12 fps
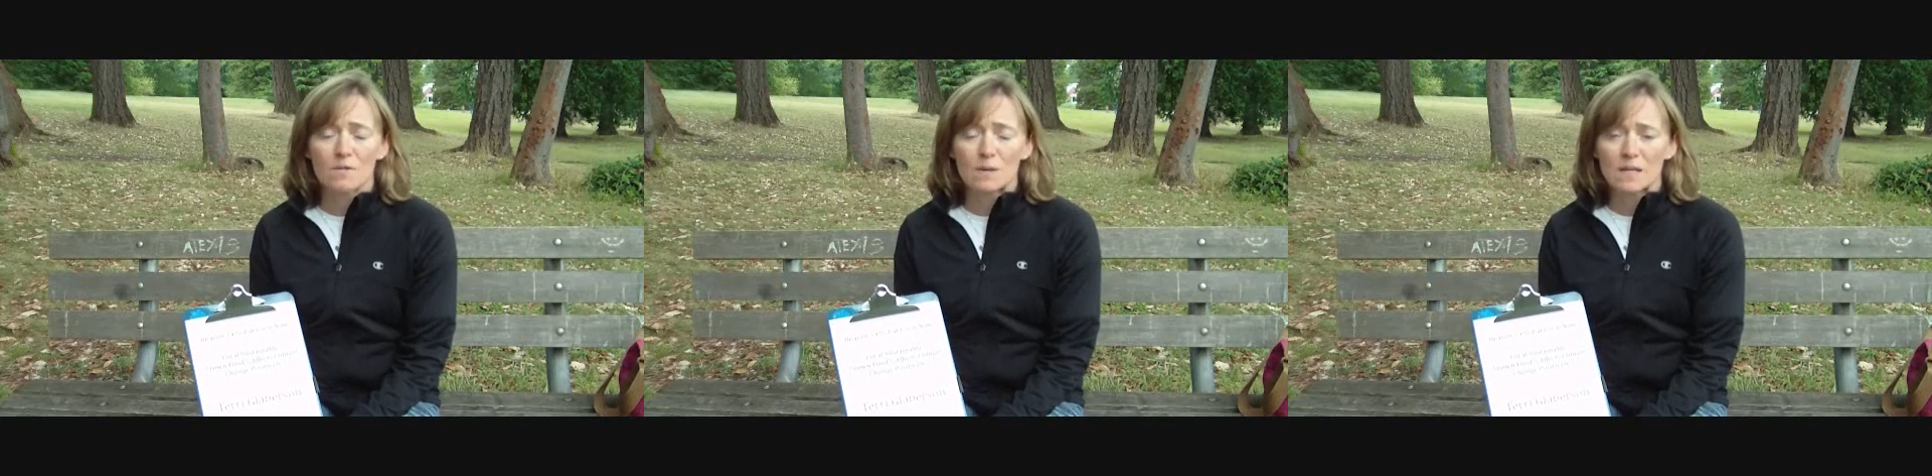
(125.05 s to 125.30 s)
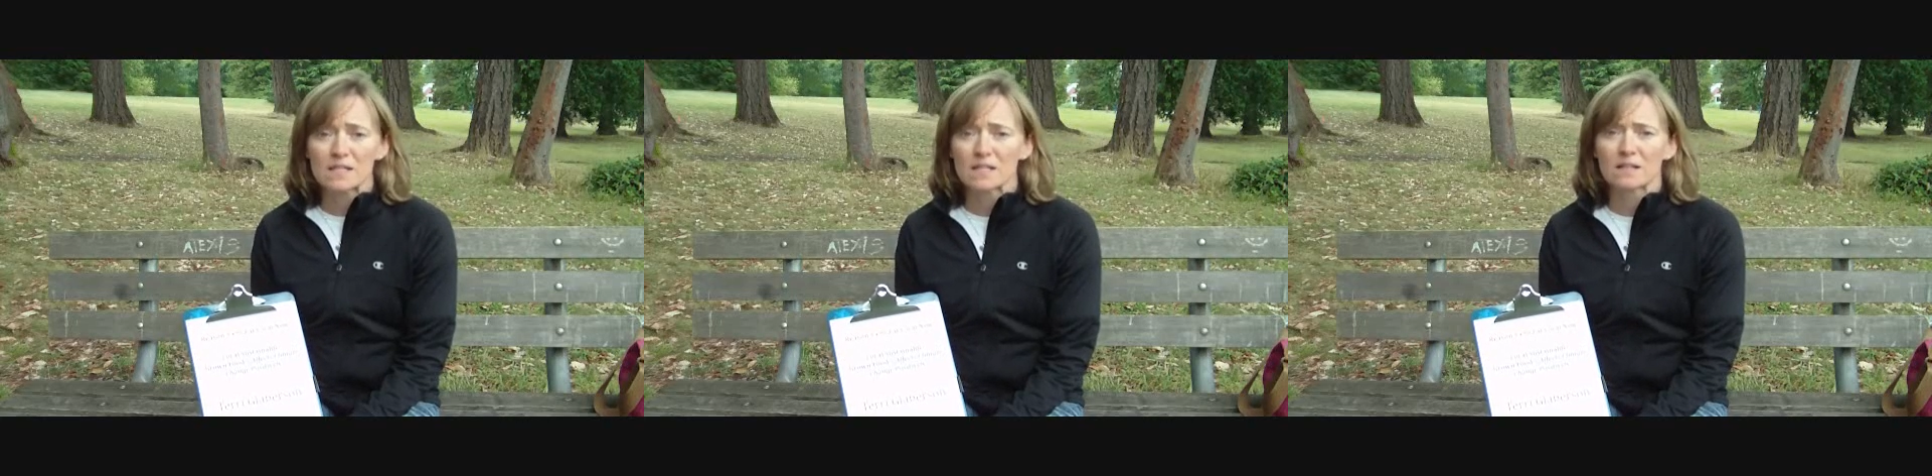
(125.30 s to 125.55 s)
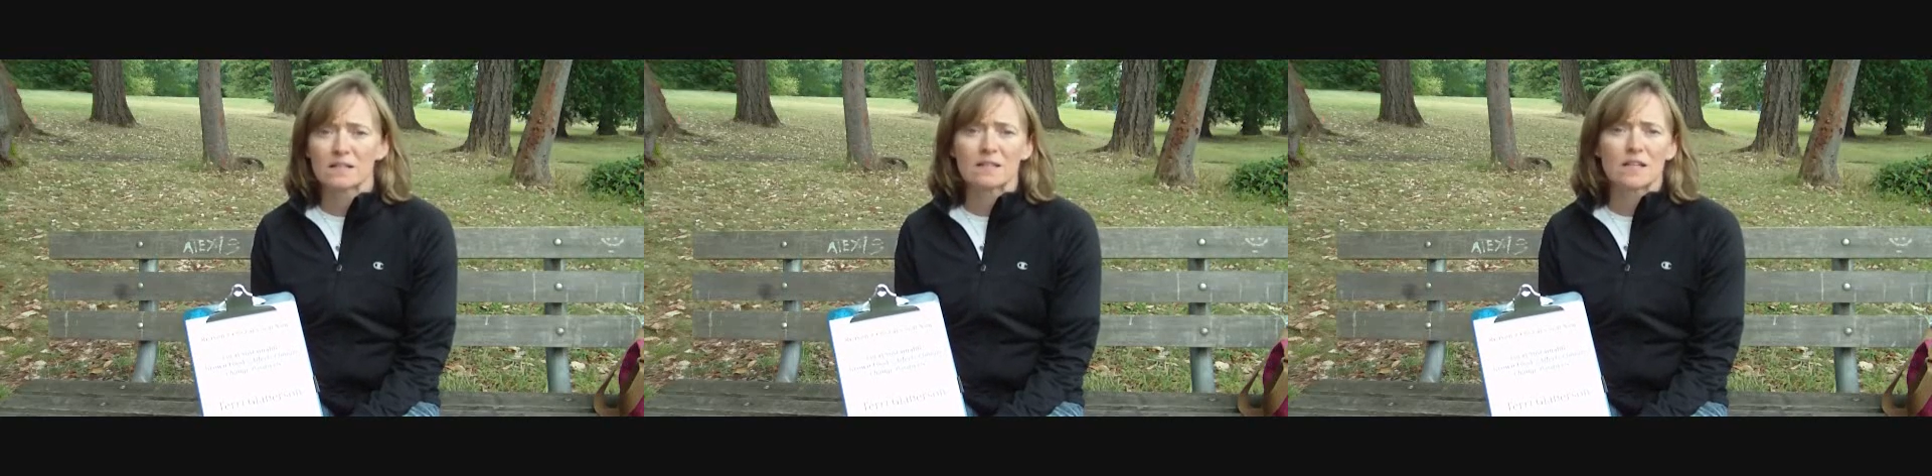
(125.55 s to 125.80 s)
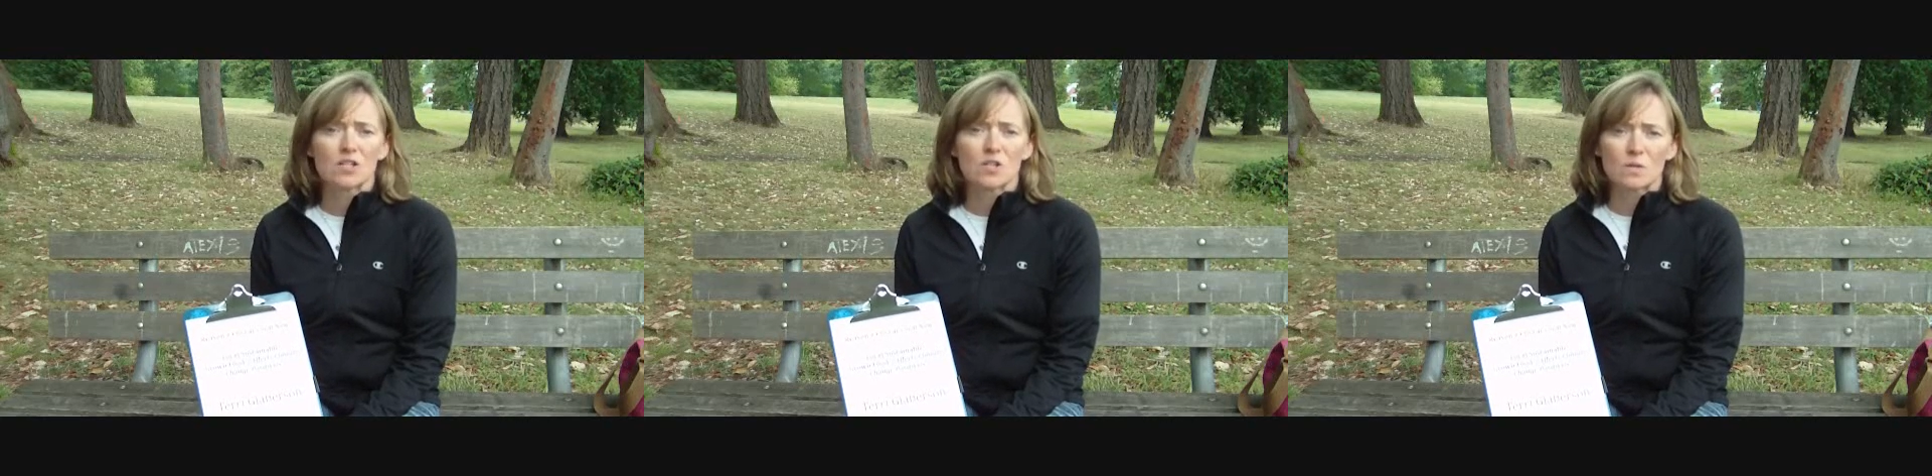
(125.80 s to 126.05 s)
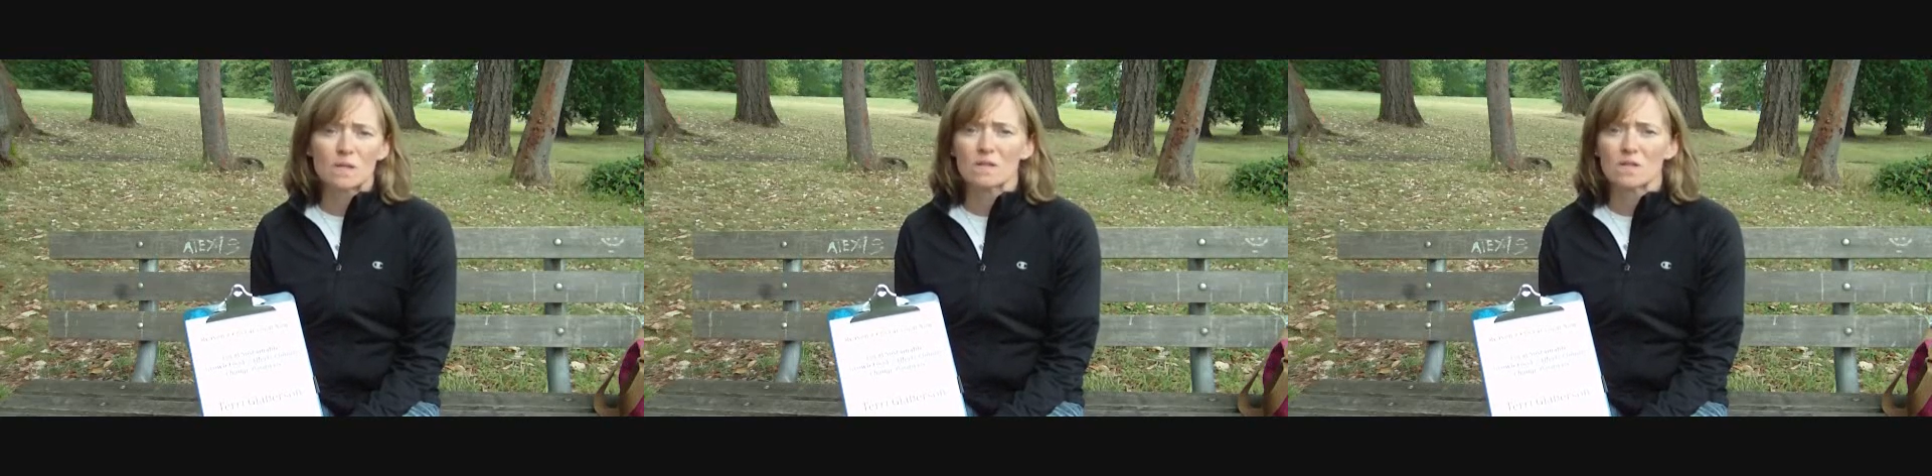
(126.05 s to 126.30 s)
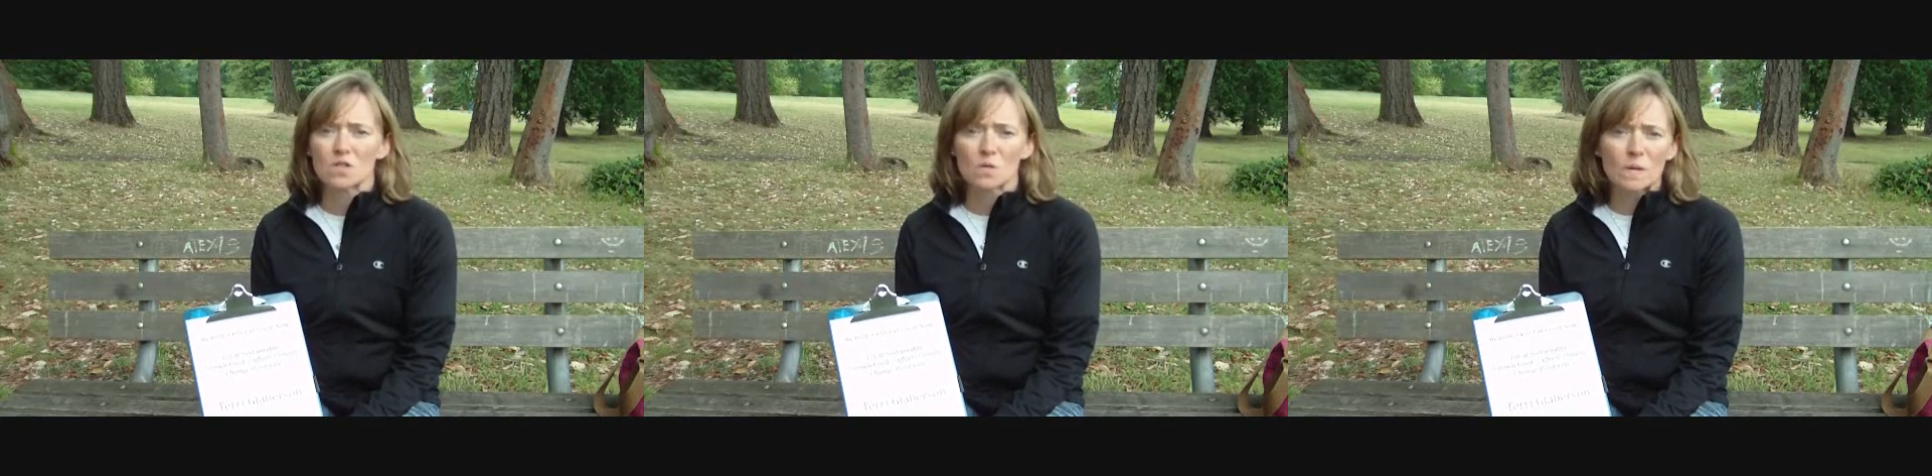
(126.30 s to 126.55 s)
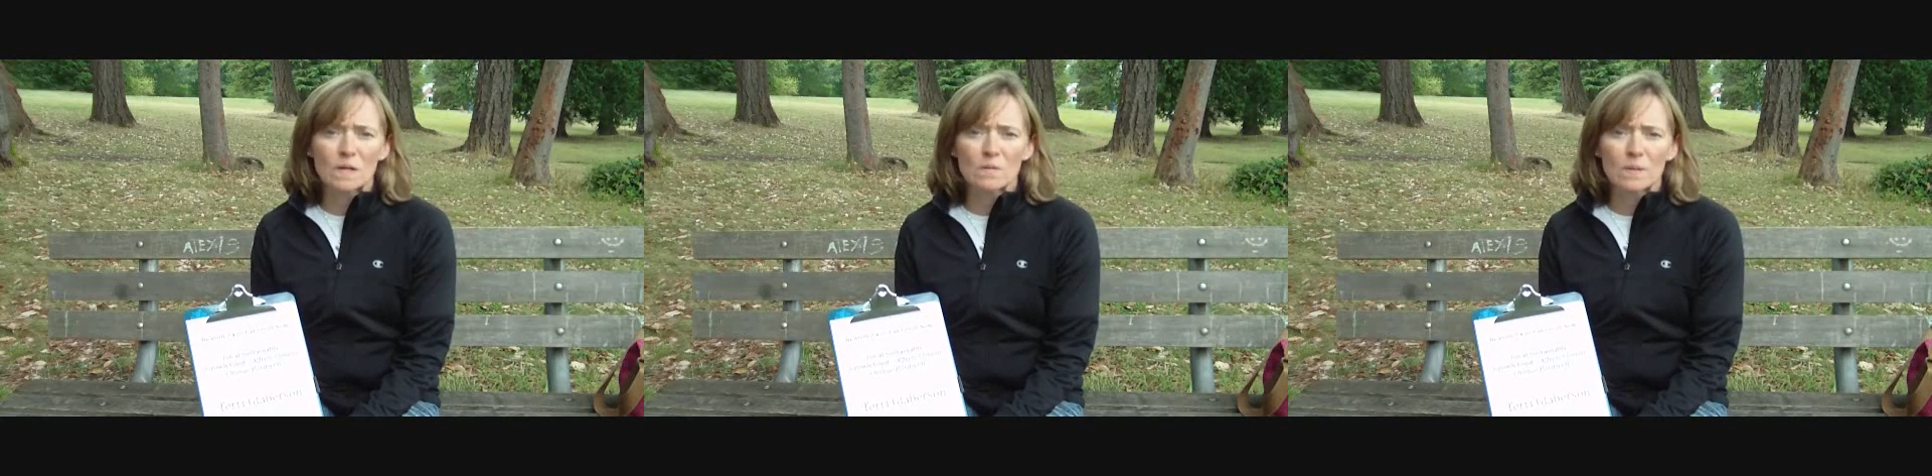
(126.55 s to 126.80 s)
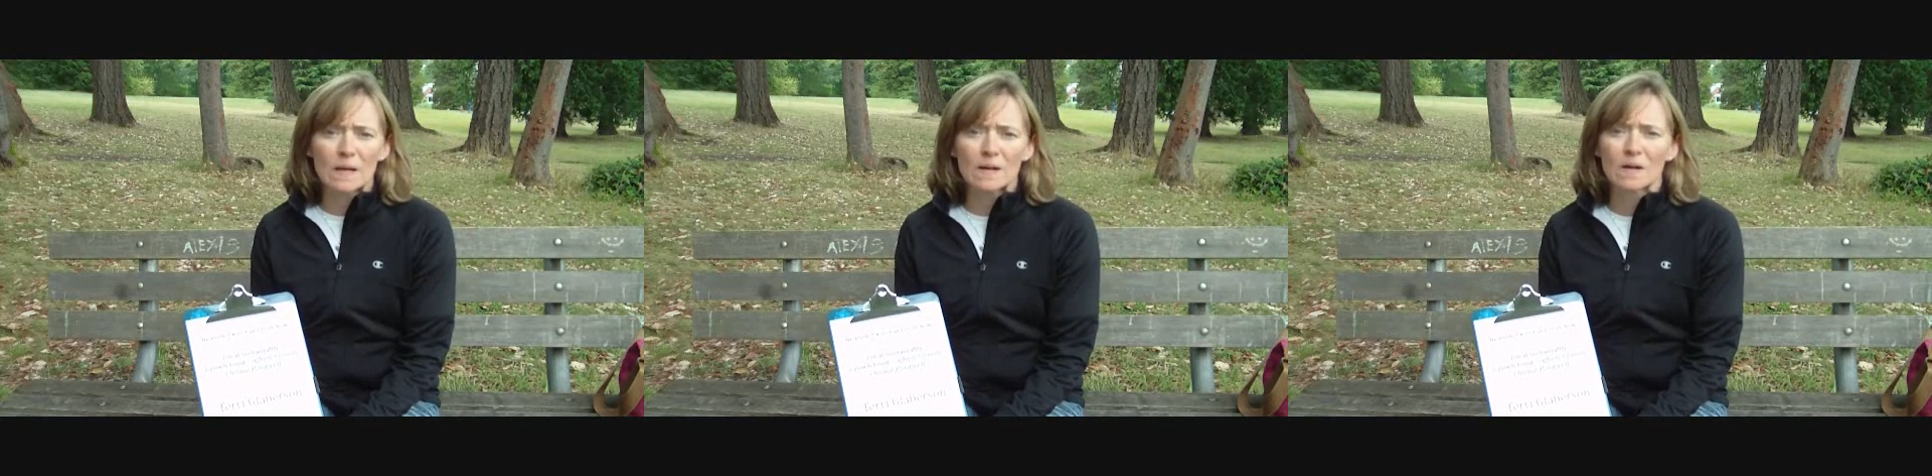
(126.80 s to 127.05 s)
Basically, they treat the
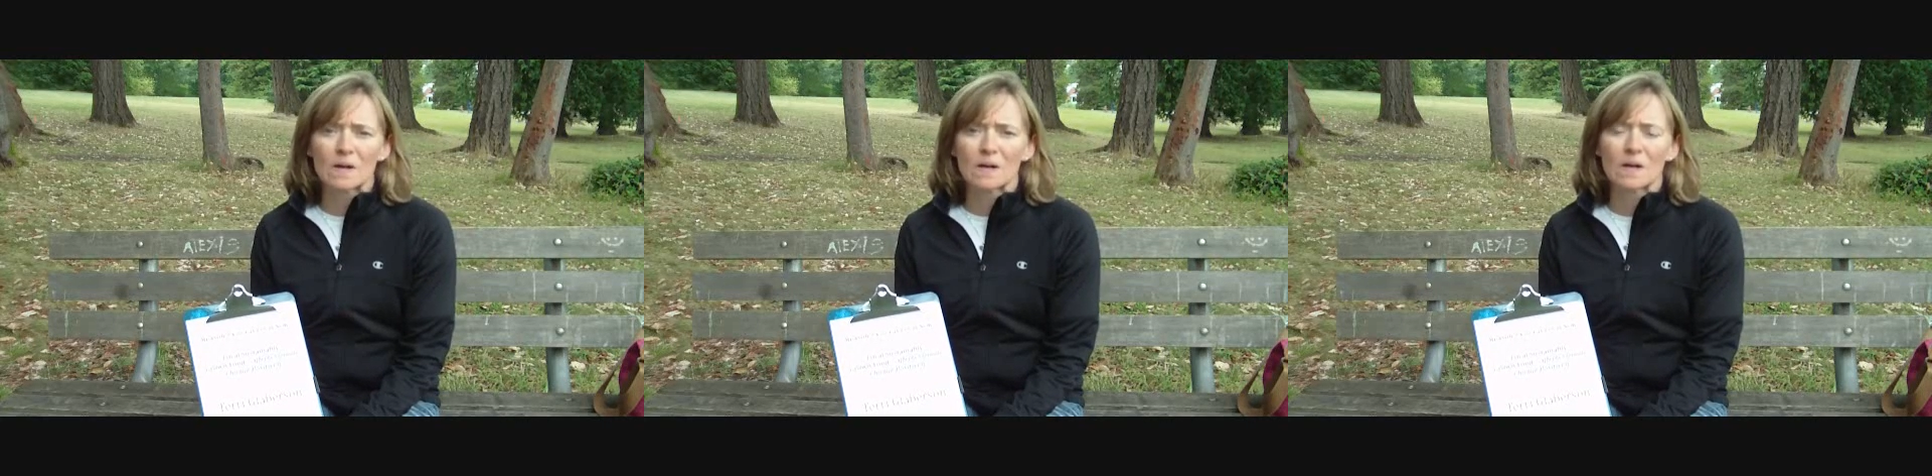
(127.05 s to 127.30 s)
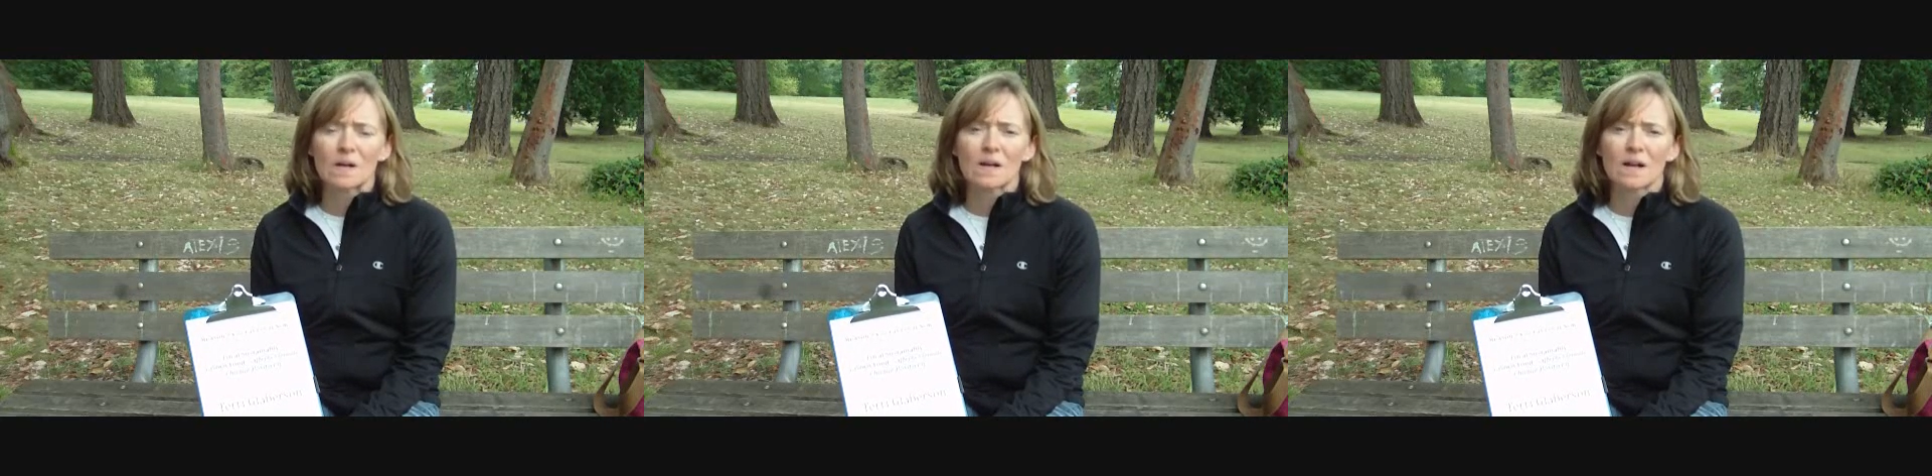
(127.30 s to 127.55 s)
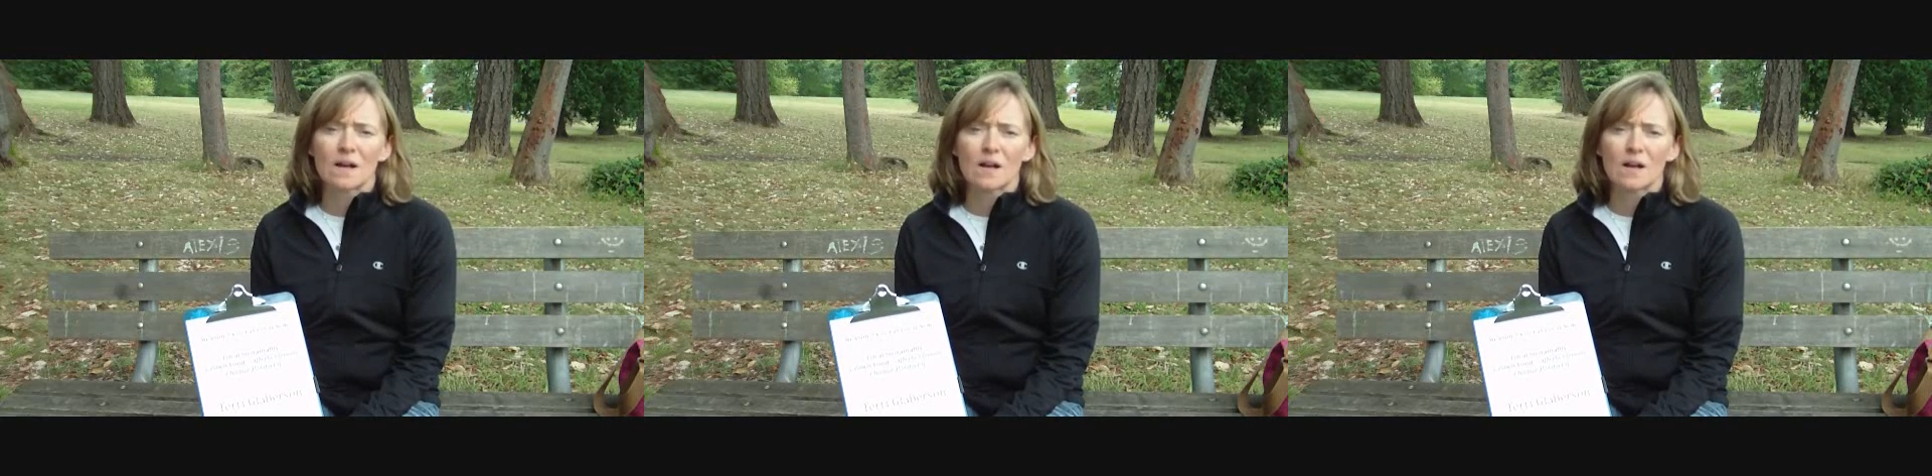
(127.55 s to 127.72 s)
soil better,